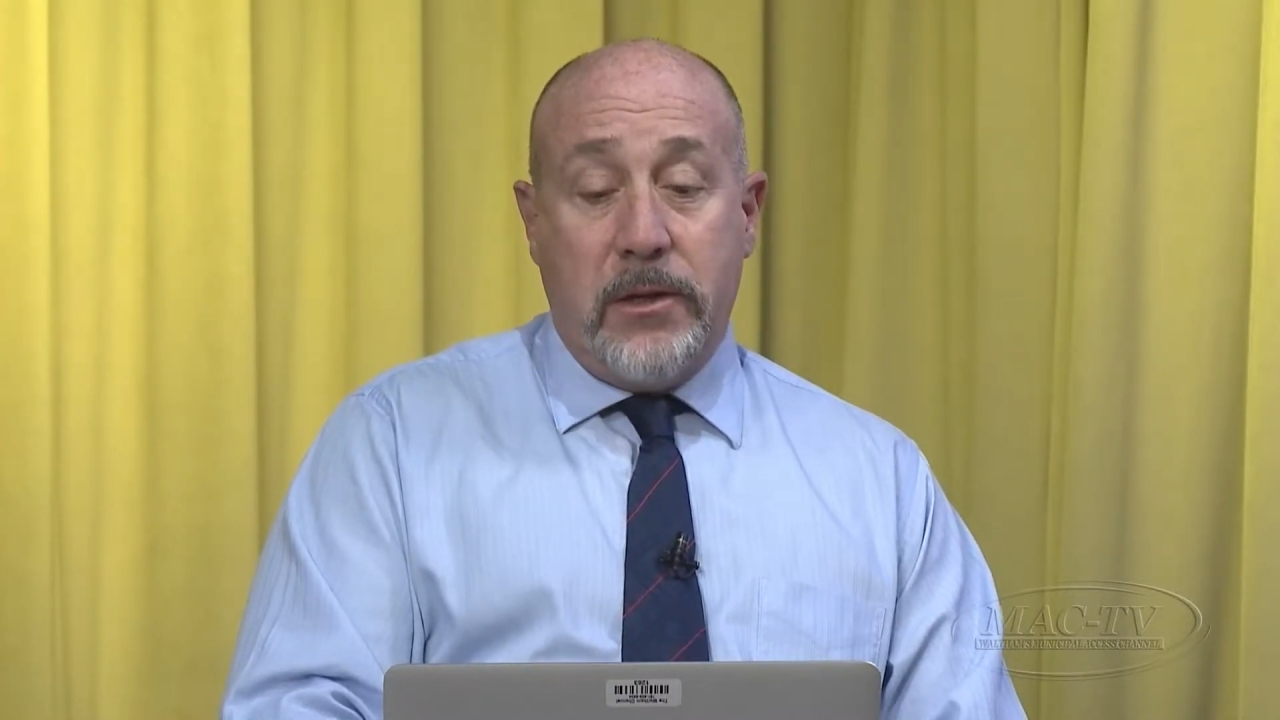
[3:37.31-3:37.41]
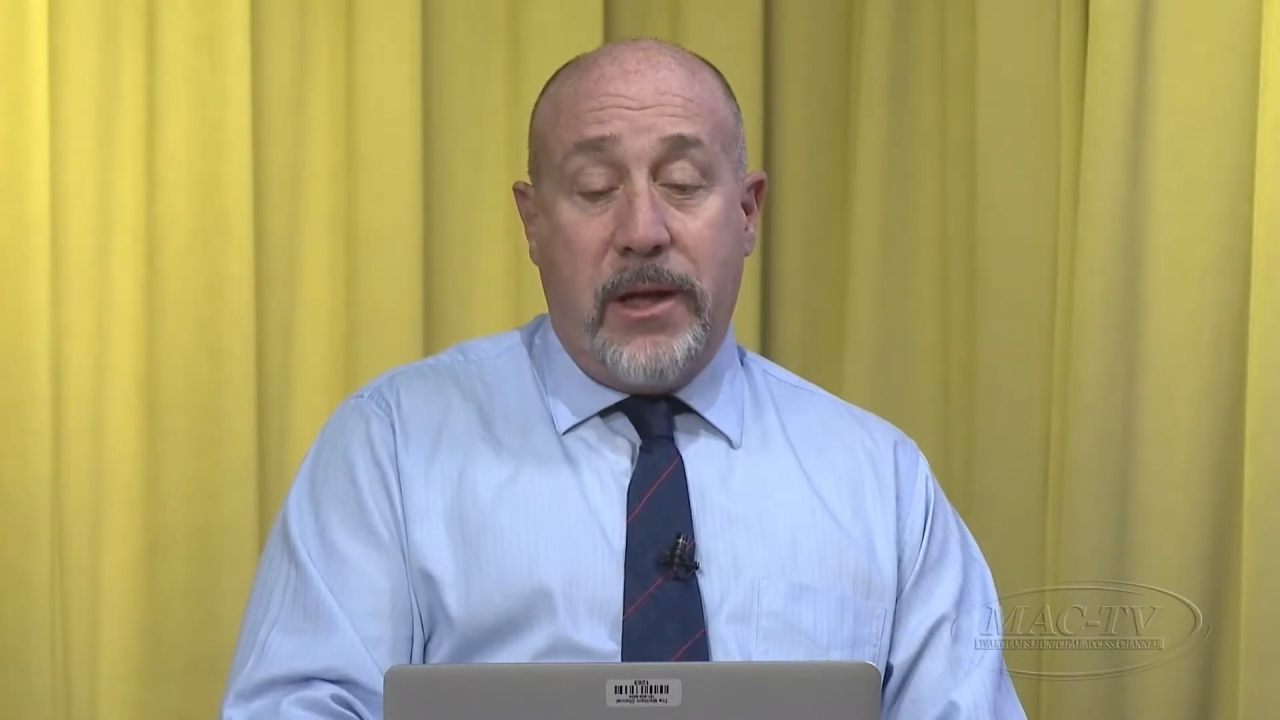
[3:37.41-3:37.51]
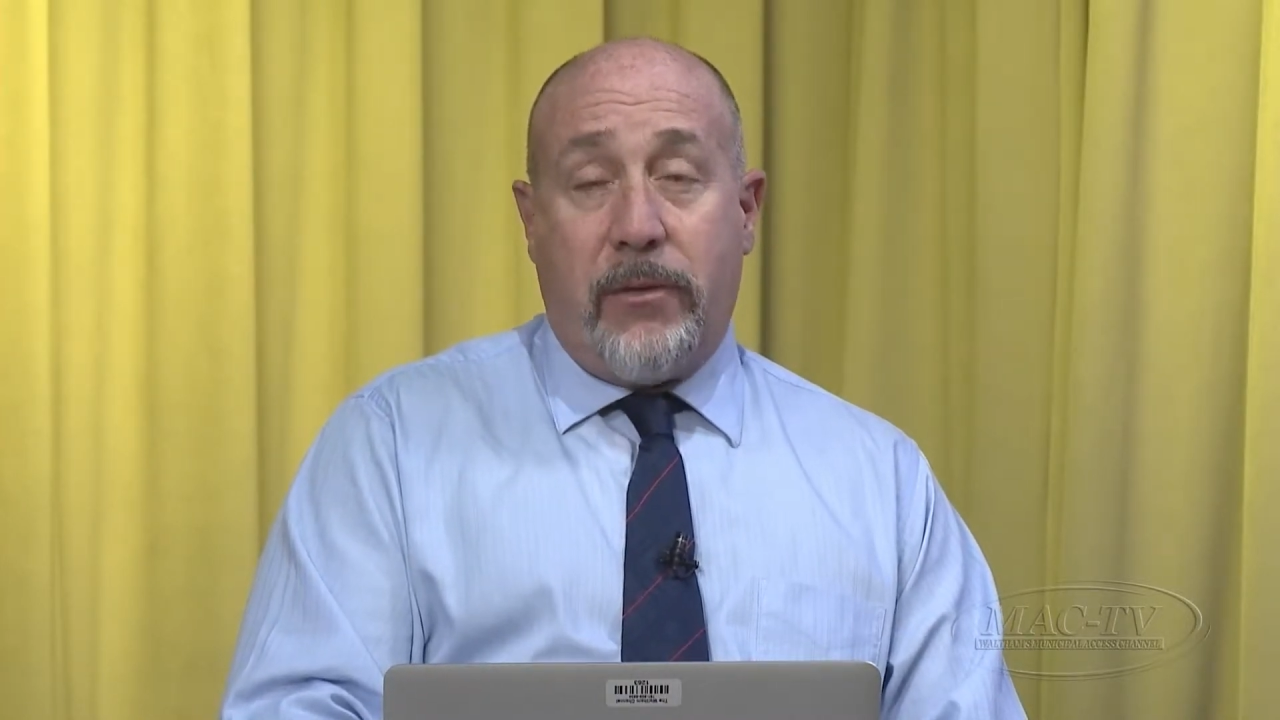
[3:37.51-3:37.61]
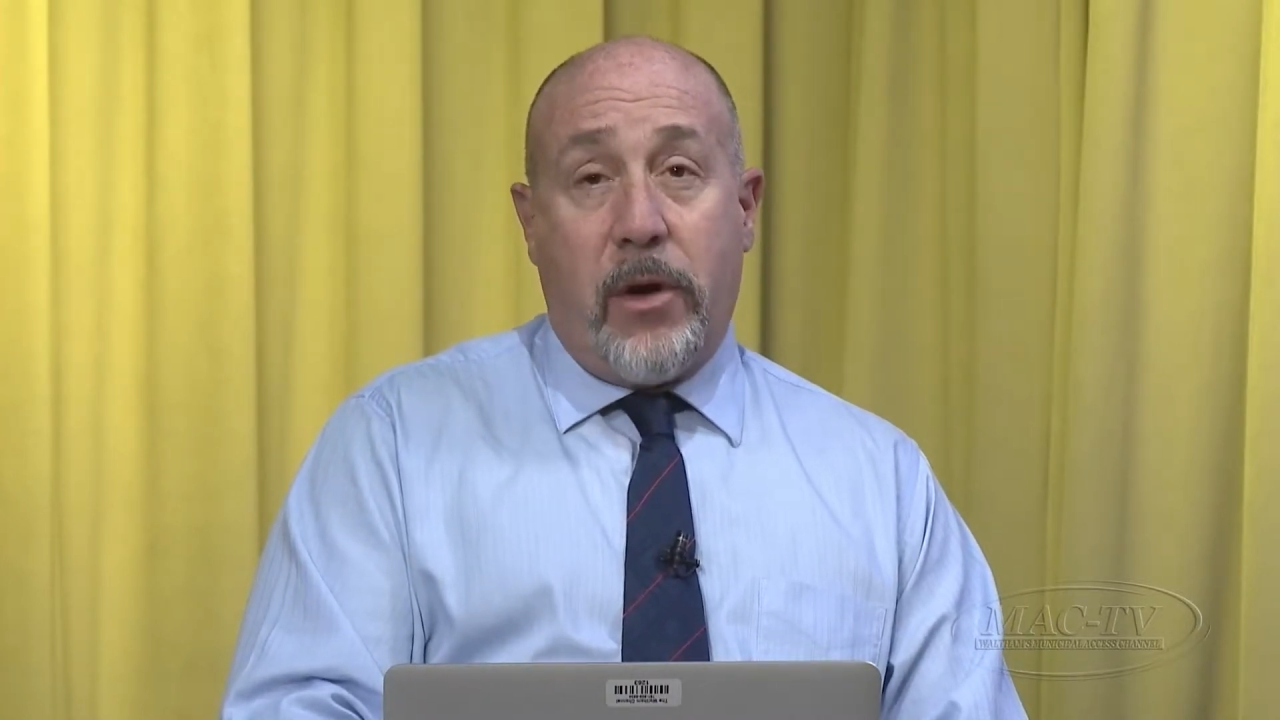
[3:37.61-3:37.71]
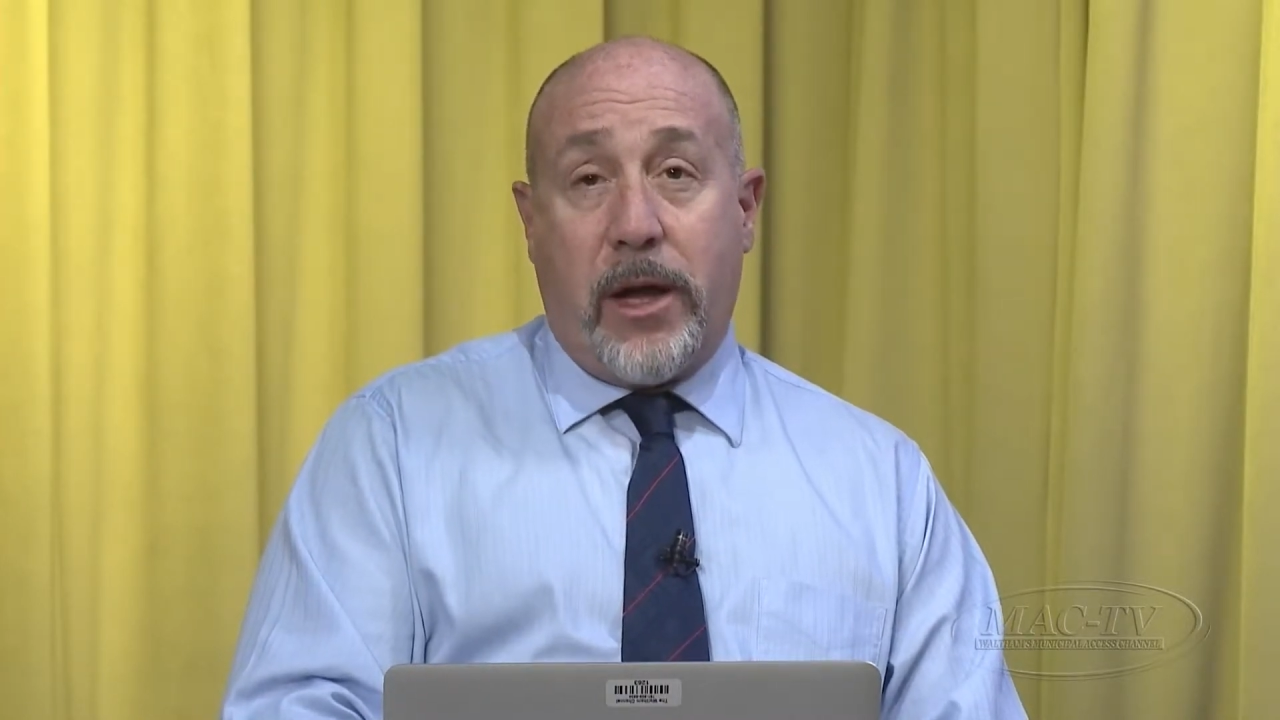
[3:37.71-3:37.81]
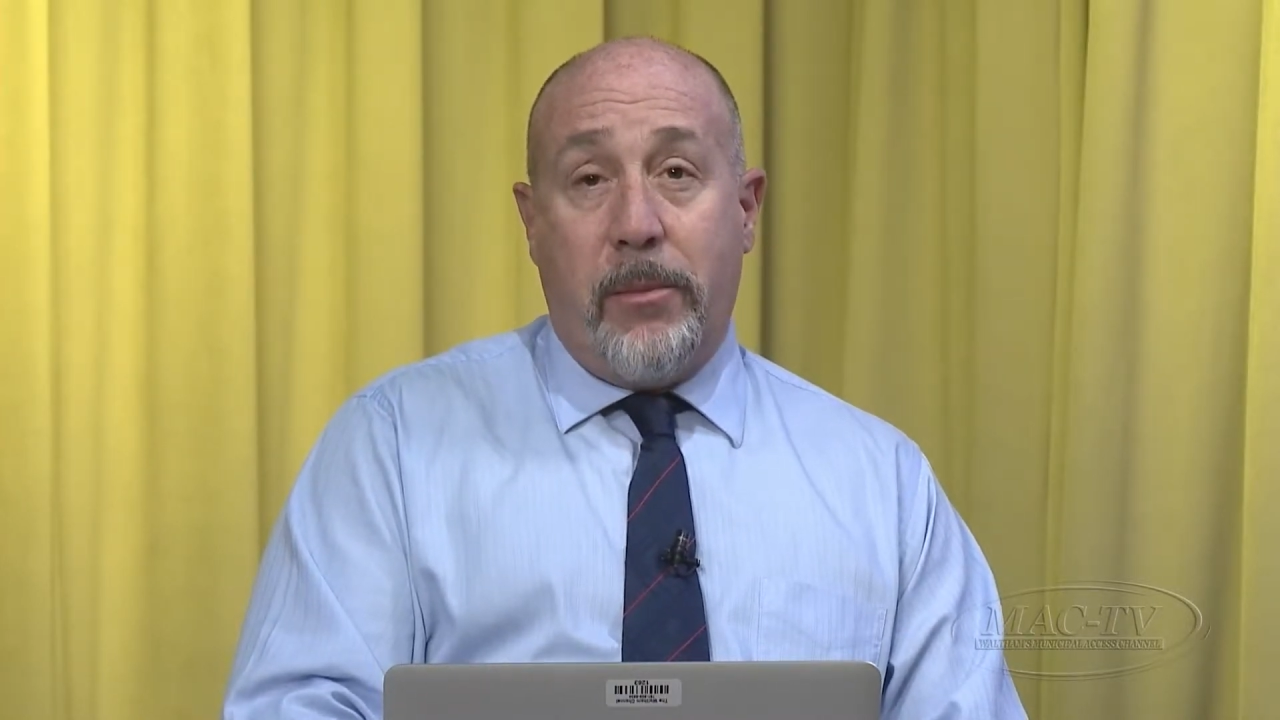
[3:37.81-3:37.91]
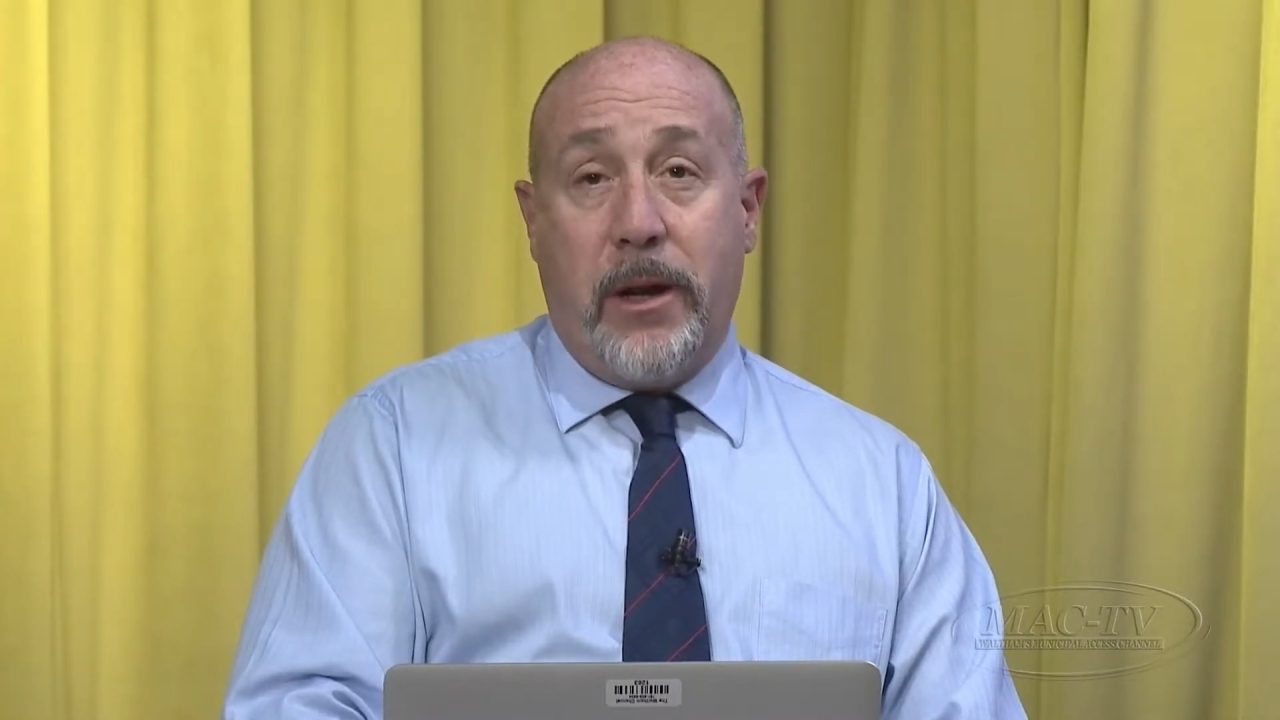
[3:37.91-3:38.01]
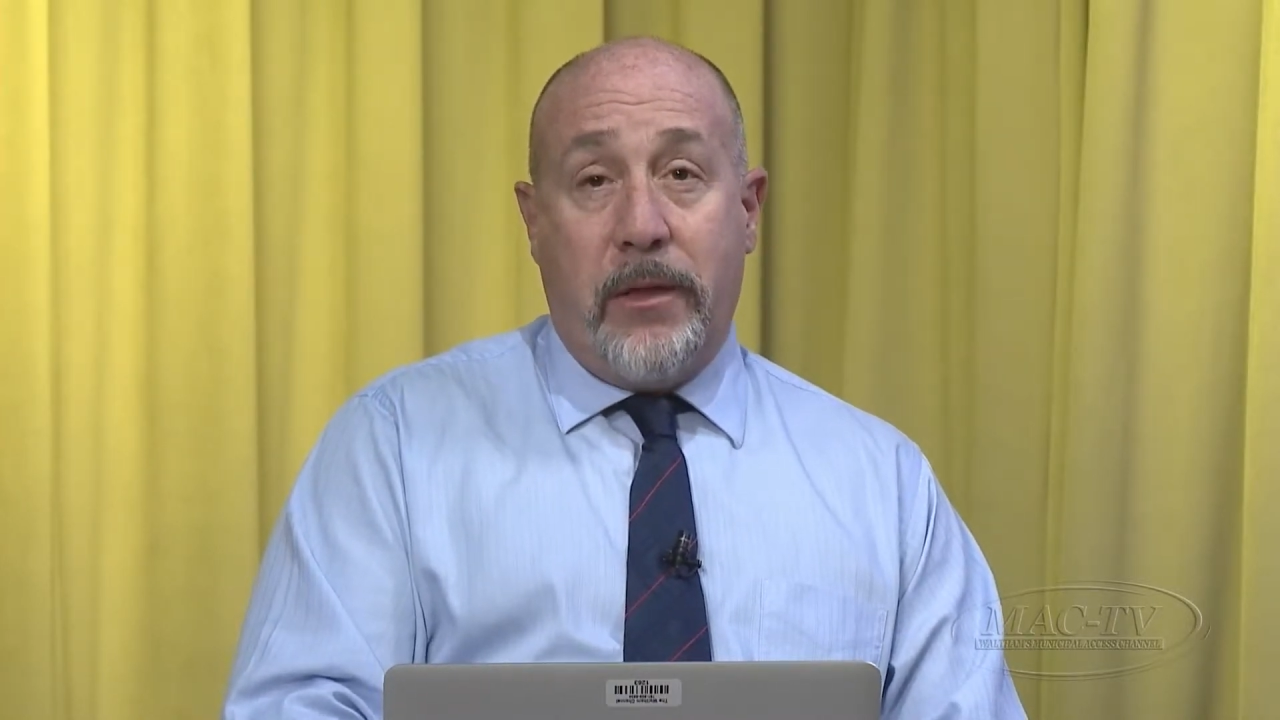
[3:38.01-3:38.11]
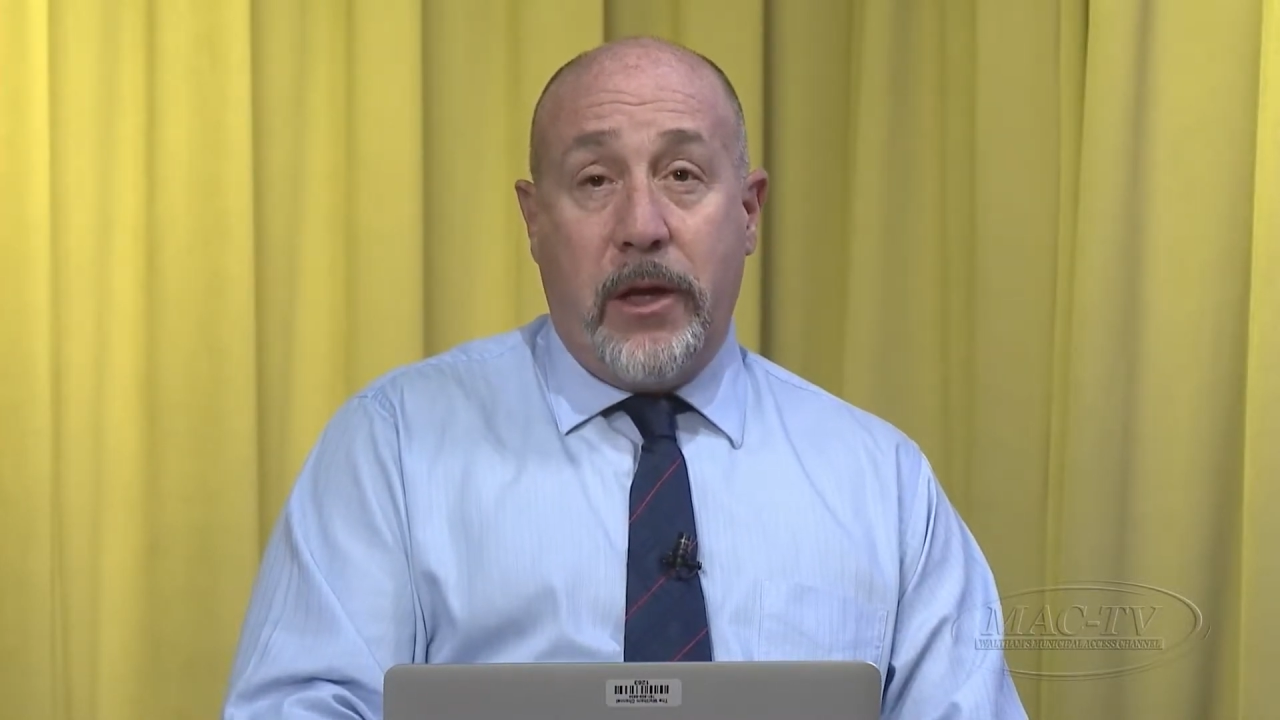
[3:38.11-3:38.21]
Never recommended